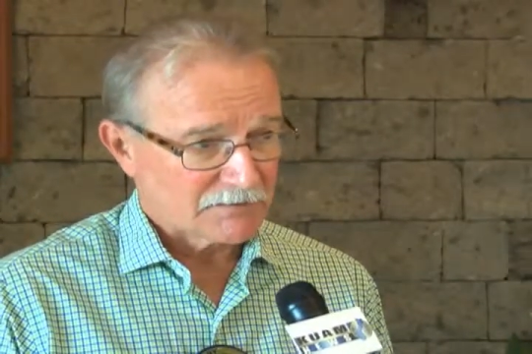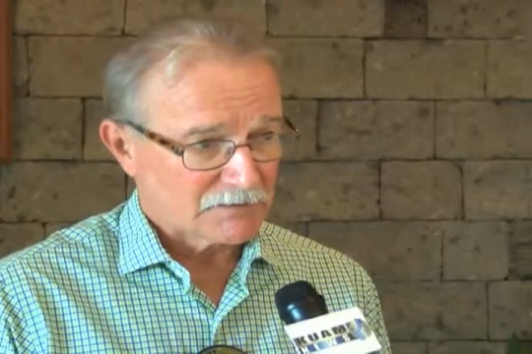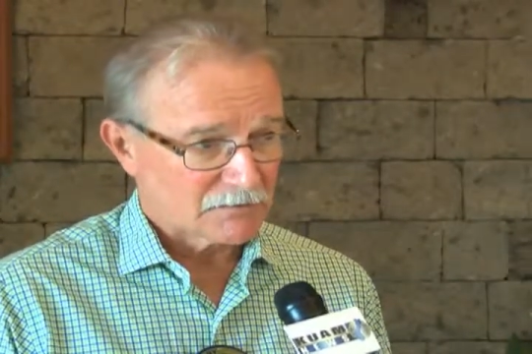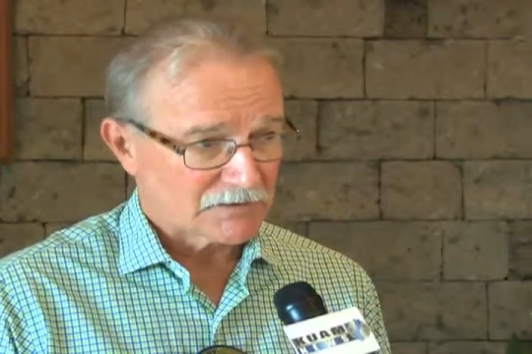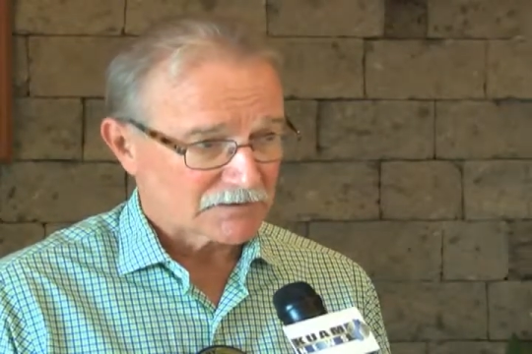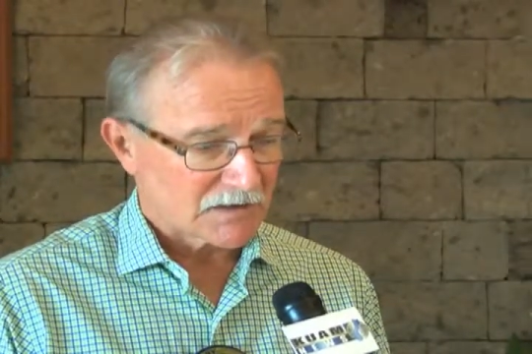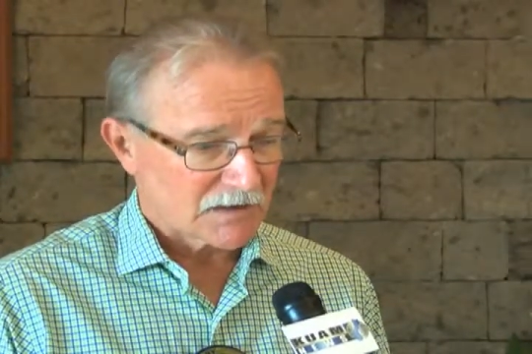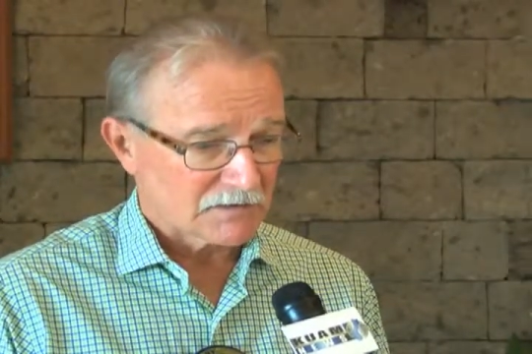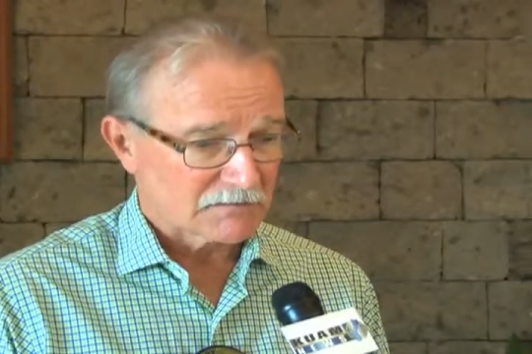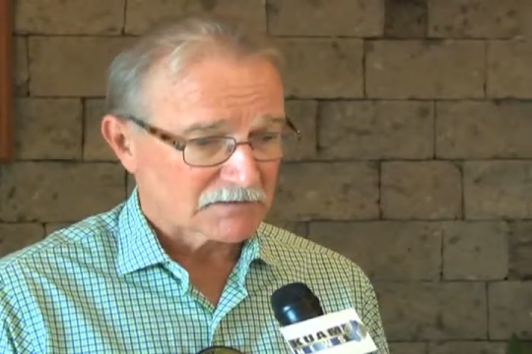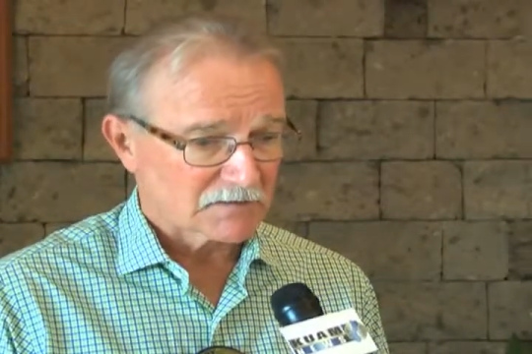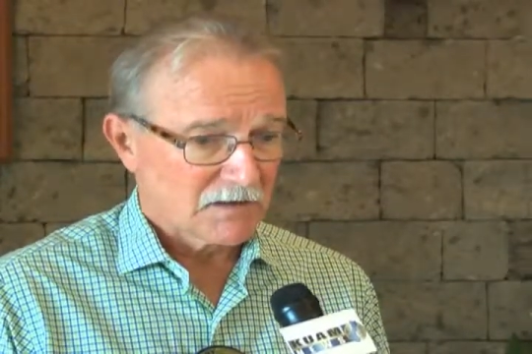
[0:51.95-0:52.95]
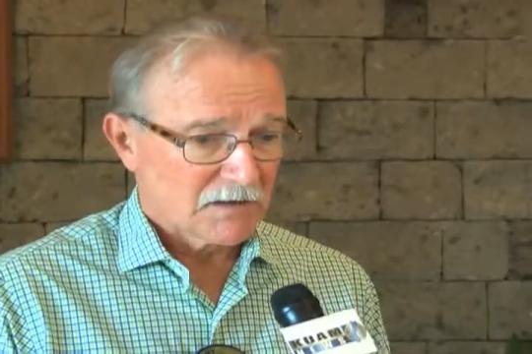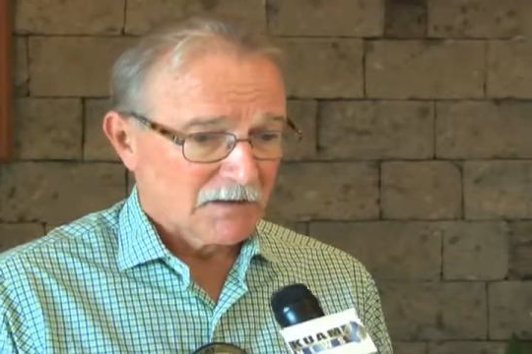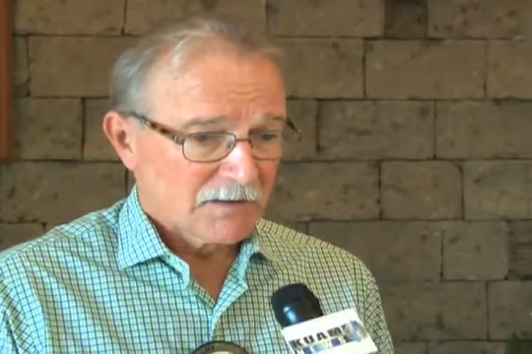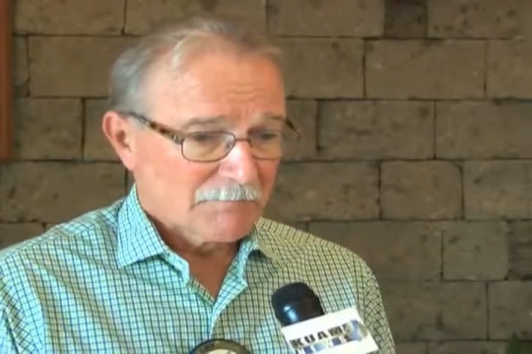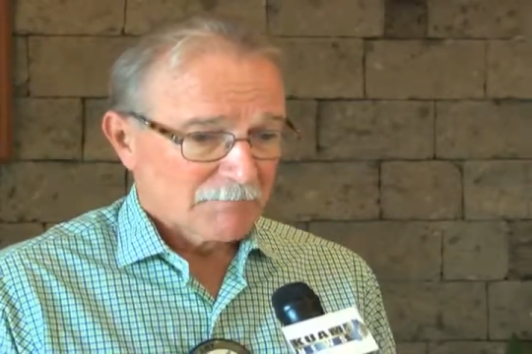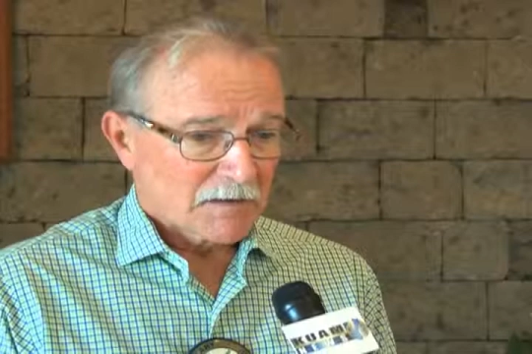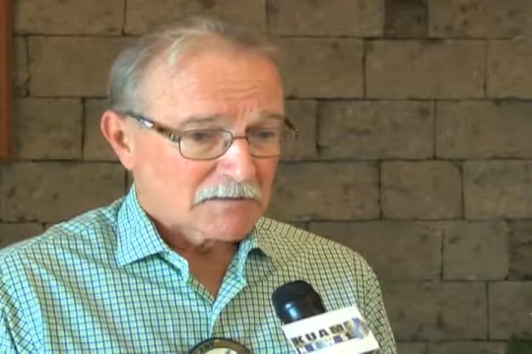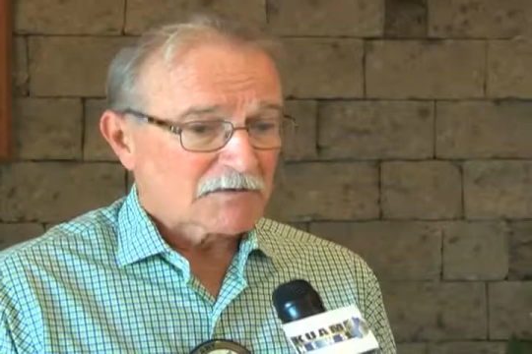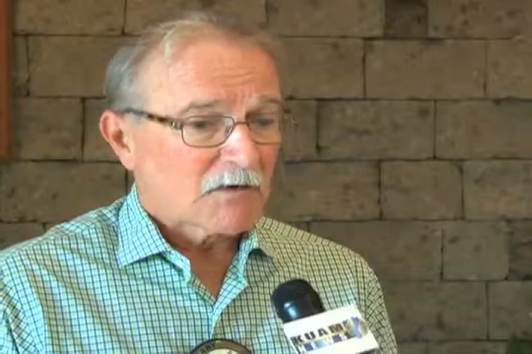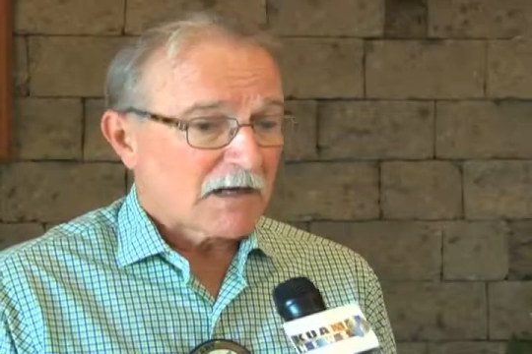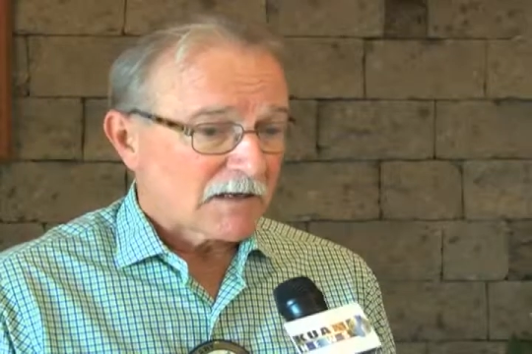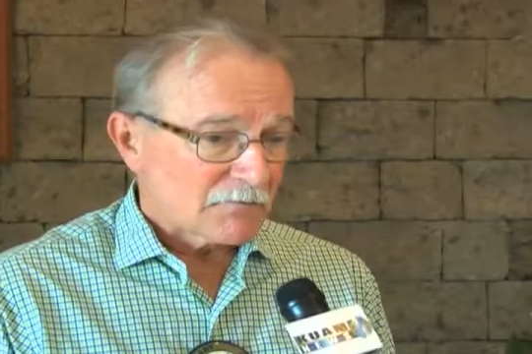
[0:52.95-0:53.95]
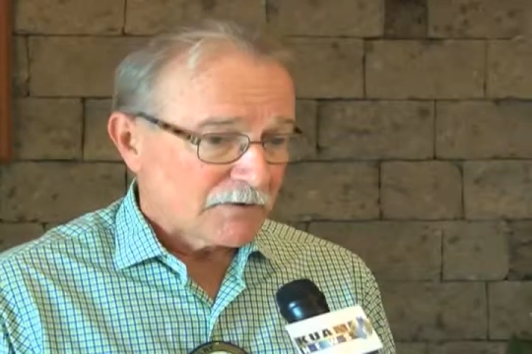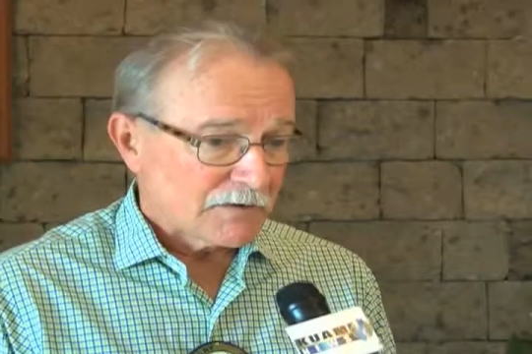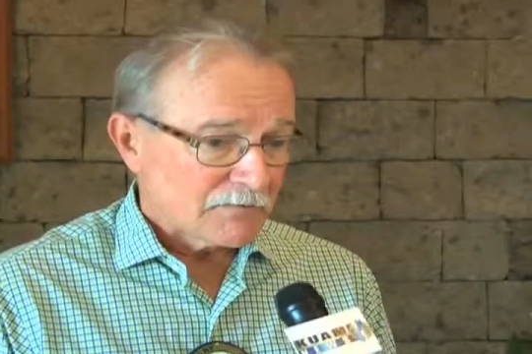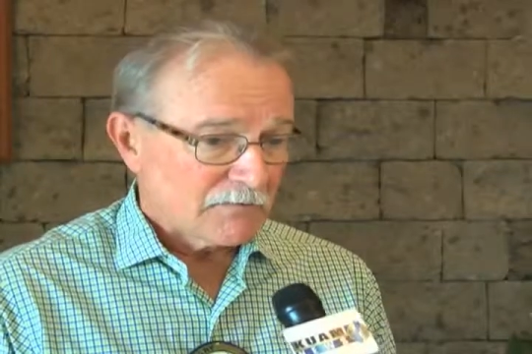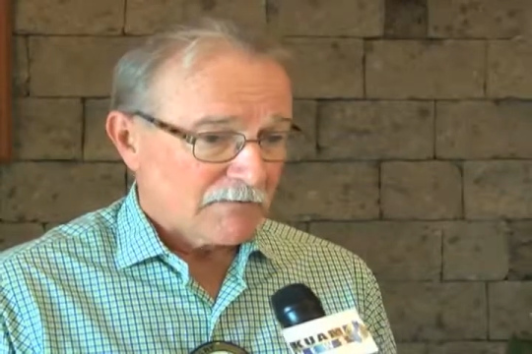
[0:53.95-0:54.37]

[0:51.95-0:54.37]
is to completely eliminate the gross receipts